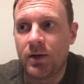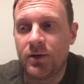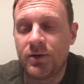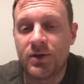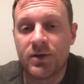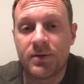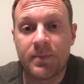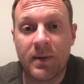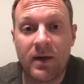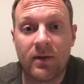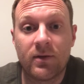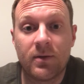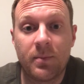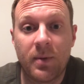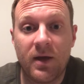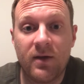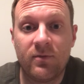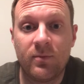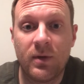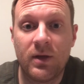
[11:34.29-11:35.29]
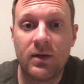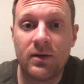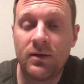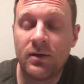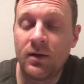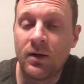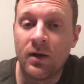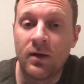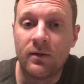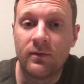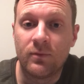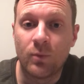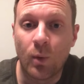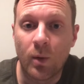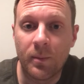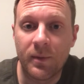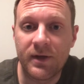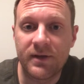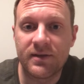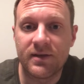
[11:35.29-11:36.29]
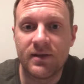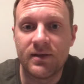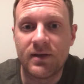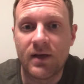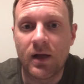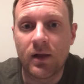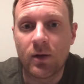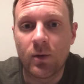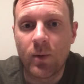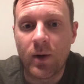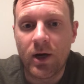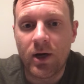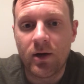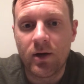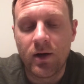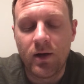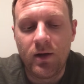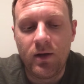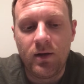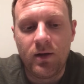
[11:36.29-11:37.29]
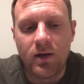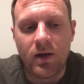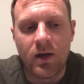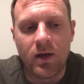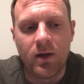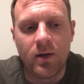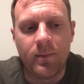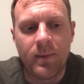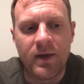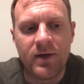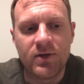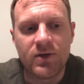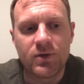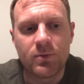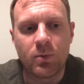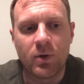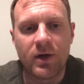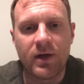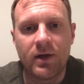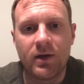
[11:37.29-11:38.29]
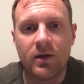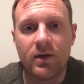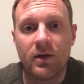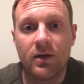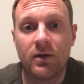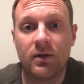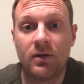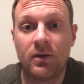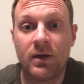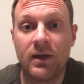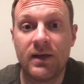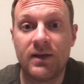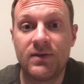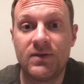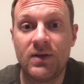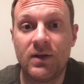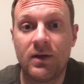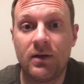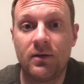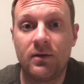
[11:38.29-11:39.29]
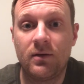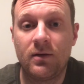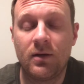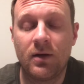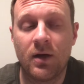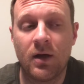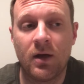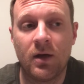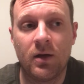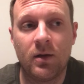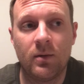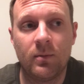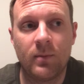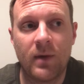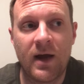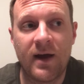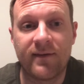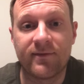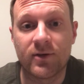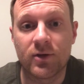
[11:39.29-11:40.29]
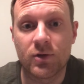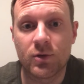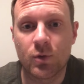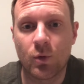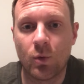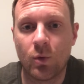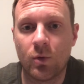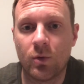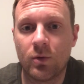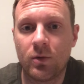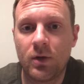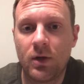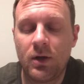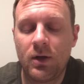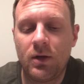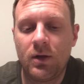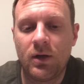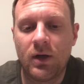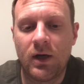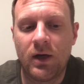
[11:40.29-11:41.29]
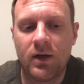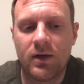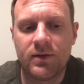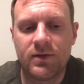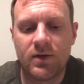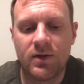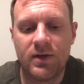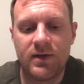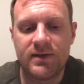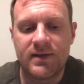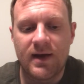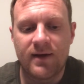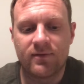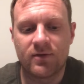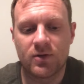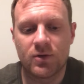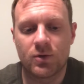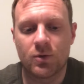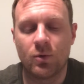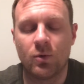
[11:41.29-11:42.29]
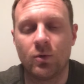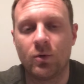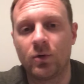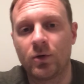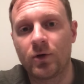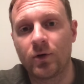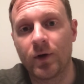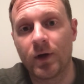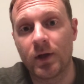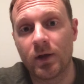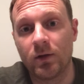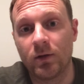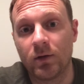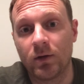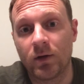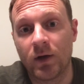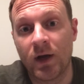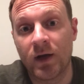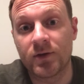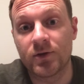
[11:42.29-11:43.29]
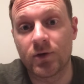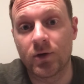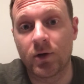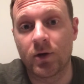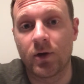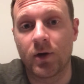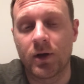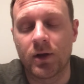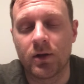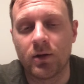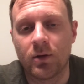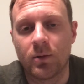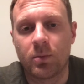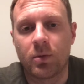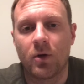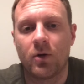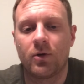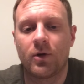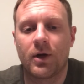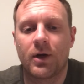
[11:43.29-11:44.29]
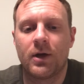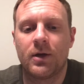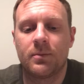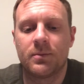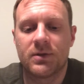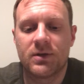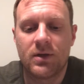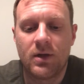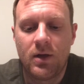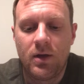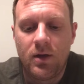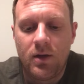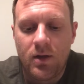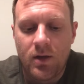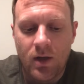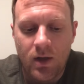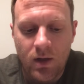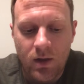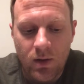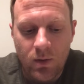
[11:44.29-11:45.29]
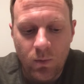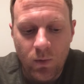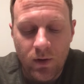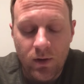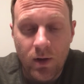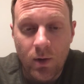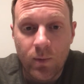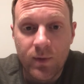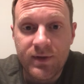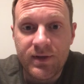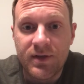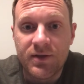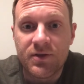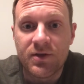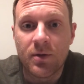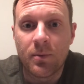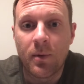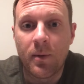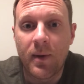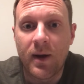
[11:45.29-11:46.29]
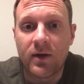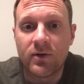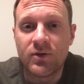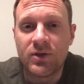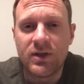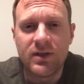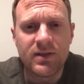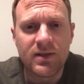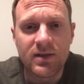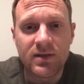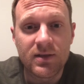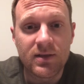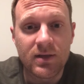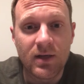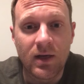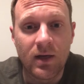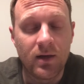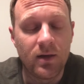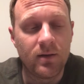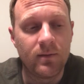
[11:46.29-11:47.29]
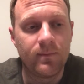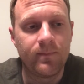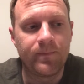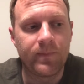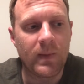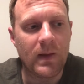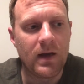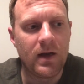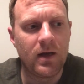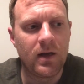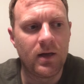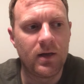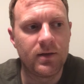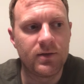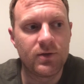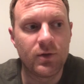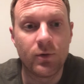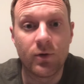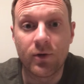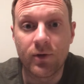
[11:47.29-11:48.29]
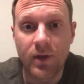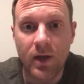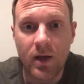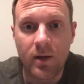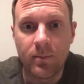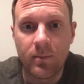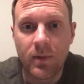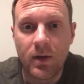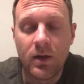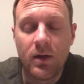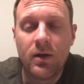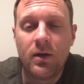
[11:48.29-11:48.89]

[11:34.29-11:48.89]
just pound the pavement of Wilmington, Delaware, and just bring kids in after school to these after school extracurricular programs where they would teach them about Jesus and tutor them,